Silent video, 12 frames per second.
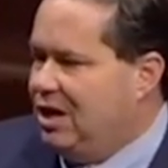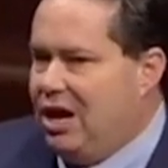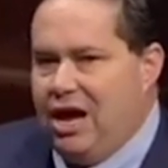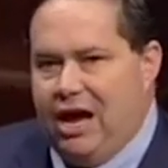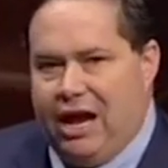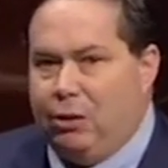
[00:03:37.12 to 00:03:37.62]

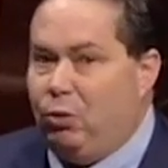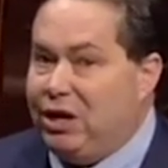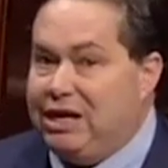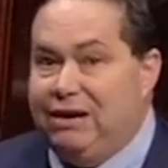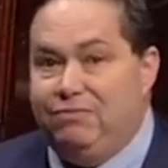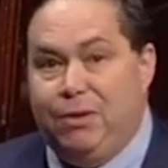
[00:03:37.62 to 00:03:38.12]
And I want to
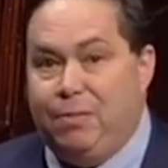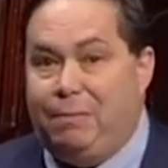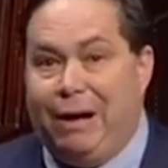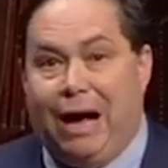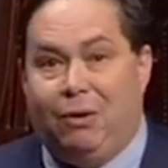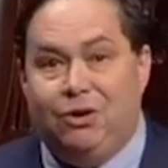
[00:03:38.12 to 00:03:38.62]
give them the
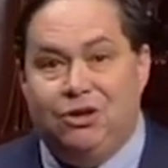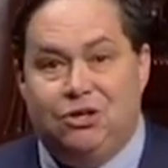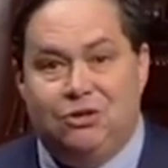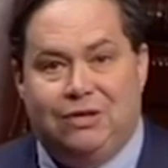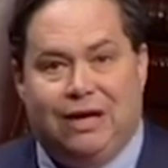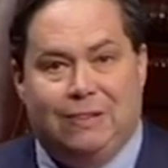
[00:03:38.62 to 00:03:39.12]
power to do
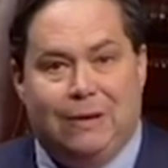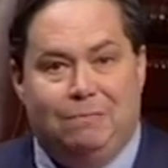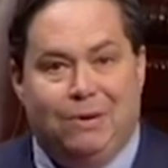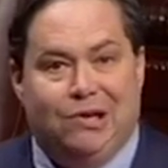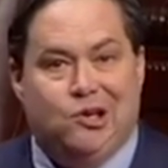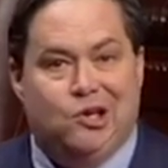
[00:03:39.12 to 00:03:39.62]
that and the
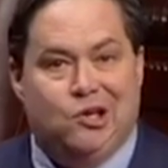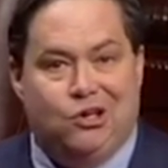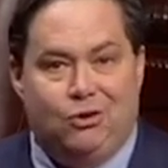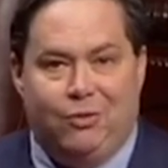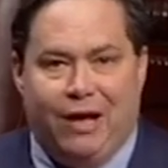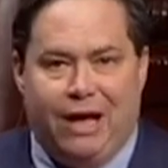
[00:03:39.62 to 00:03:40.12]
ability to do
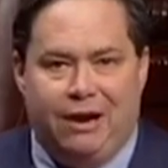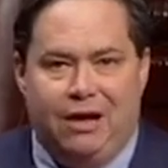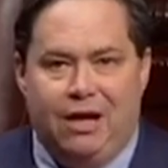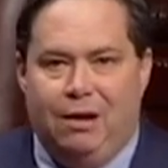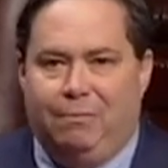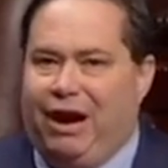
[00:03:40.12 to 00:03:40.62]
that,
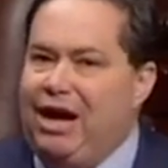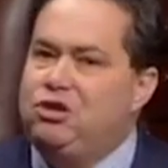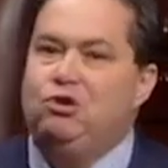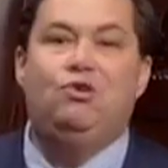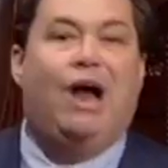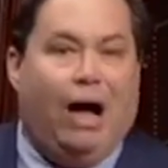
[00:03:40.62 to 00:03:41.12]
but I do
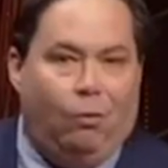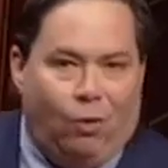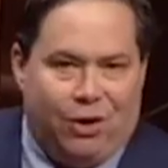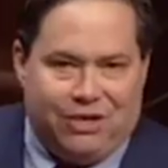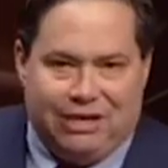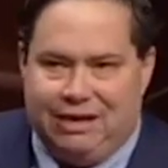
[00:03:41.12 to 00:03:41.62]
not want
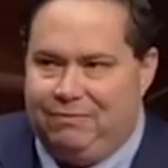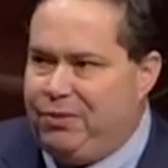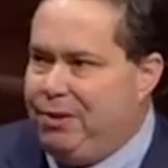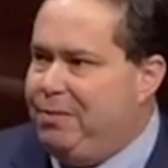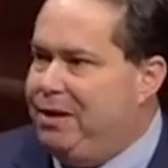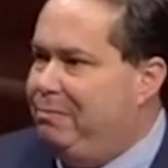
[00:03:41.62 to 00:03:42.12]
to give
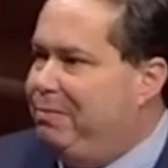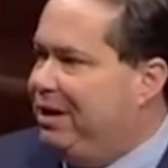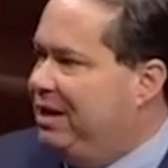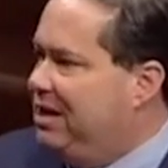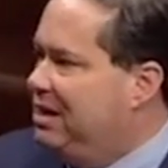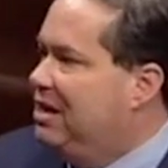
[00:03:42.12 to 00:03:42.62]
them the
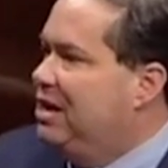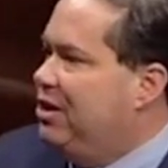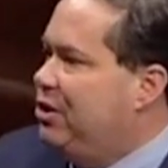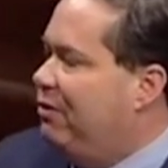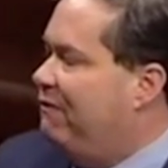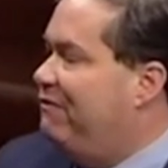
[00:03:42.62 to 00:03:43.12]
ability
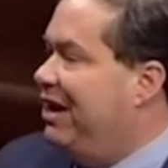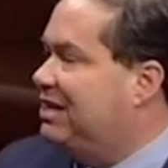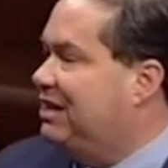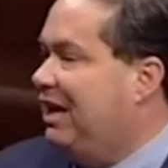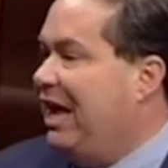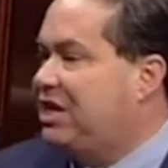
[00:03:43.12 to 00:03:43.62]
to affect
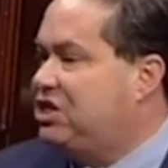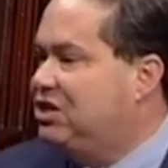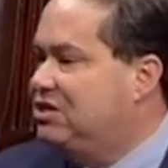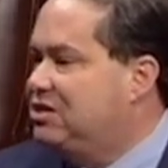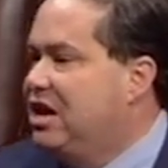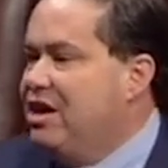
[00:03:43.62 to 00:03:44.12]

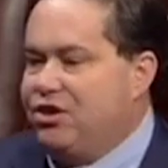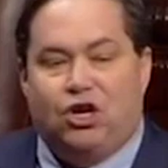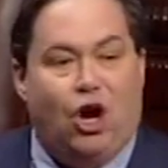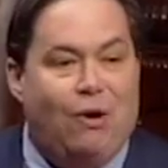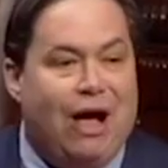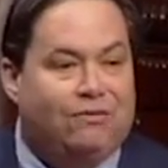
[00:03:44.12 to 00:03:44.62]
elections, to
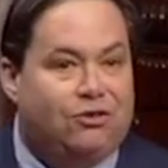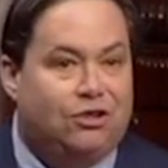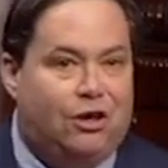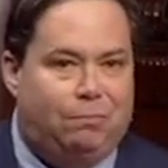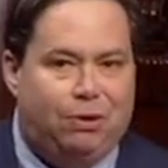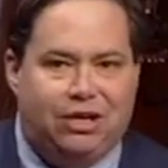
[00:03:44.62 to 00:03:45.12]
go after their
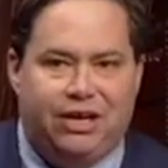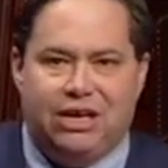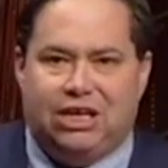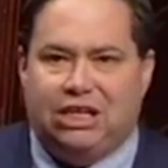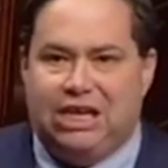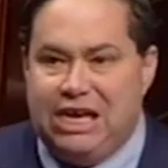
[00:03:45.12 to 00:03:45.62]

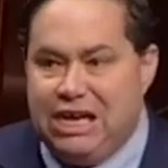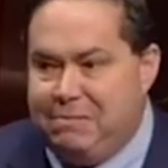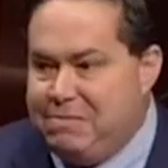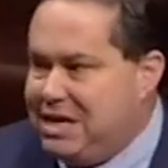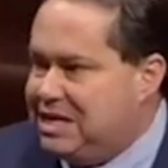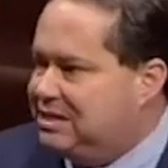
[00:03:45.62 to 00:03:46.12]
political
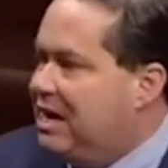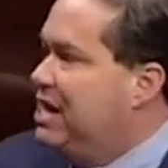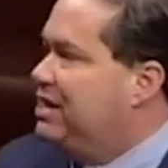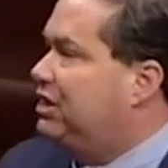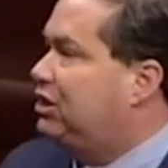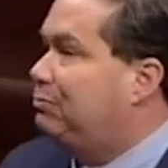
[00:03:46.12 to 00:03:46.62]
enemies,
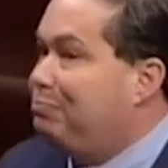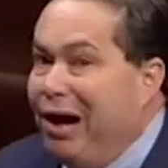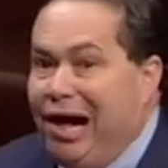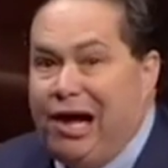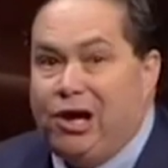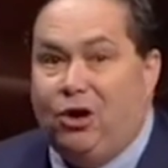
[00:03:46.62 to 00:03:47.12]
to
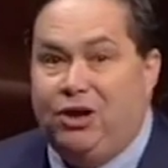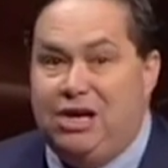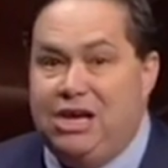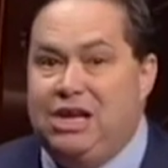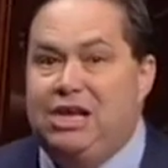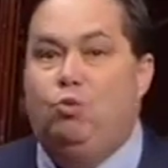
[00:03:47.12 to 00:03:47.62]
spy on
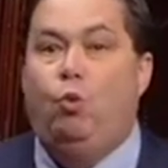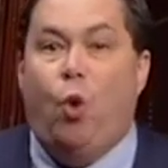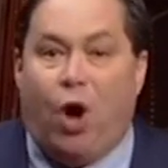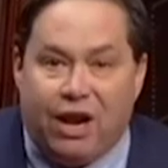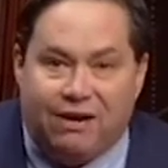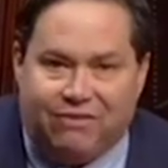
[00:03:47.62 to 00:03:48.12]
any
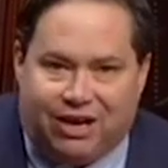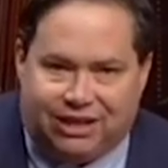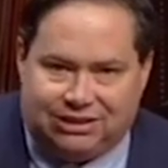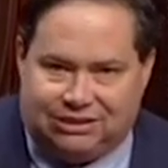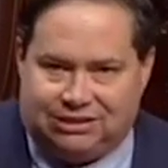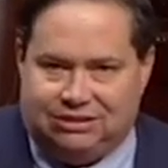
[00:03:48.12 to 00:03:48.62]
one of
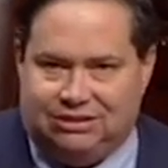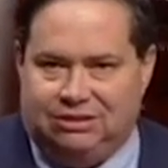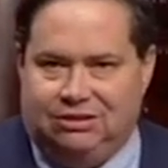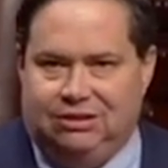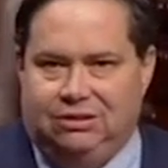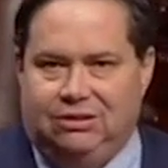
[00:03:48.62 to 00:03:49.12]
us,
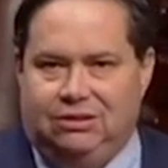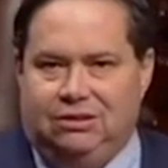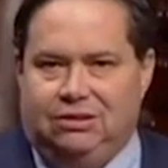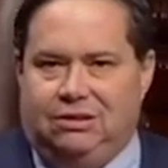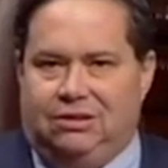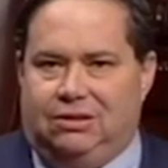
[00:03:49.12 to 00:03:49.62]

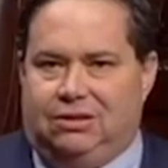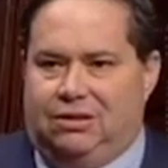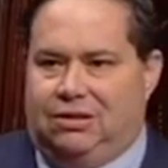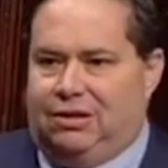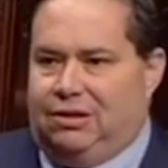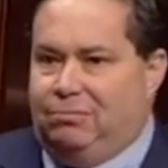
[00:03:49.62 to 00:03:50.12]

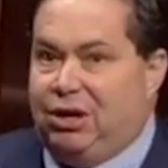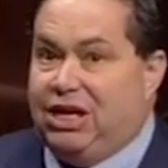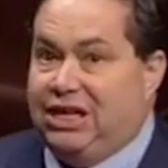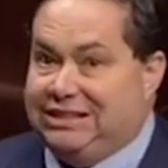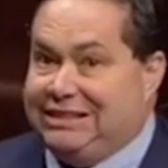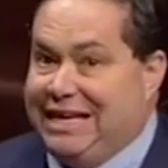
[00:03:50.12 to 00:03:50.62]

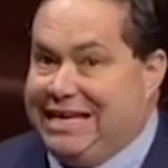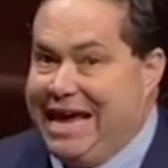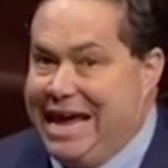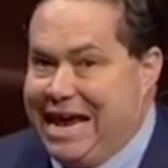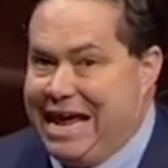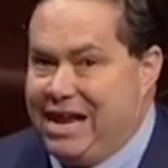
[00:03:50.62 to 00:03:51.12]
because they
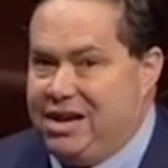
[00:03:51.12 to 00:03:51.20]
can.